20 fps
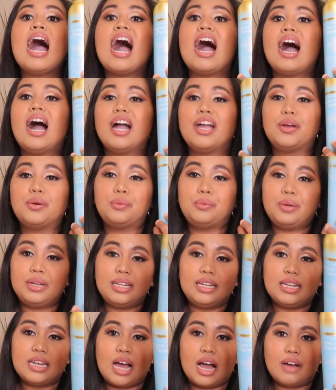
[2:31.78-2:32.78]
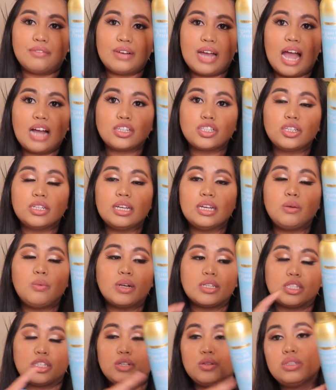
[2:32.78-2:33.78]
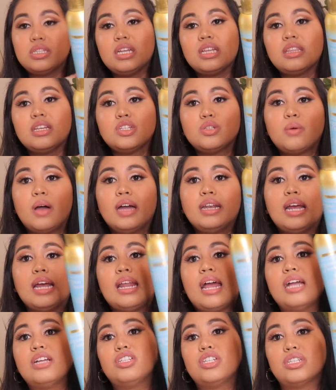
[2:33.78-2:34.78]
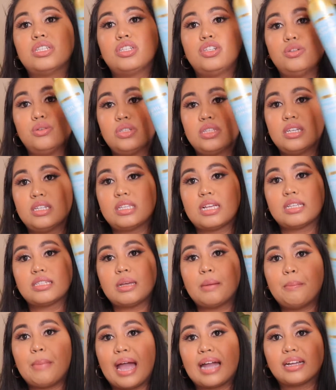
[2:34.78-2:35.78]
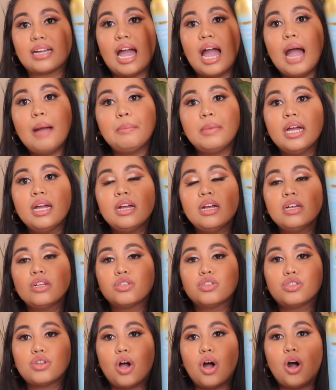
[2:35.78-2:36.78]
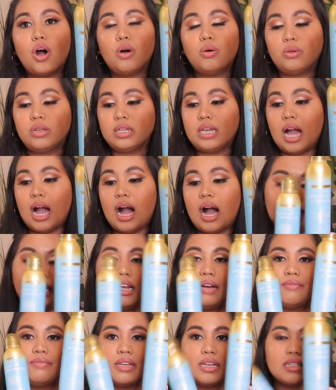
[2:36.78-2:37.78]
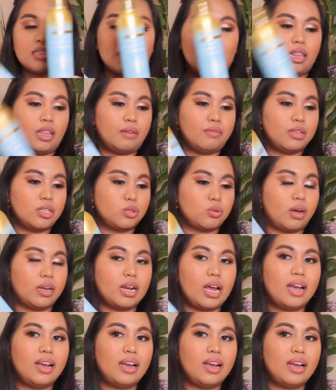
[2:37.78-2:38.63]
I really love. I actually was using this one, and I just used this as a backup. So yeah, I love this. I love this one.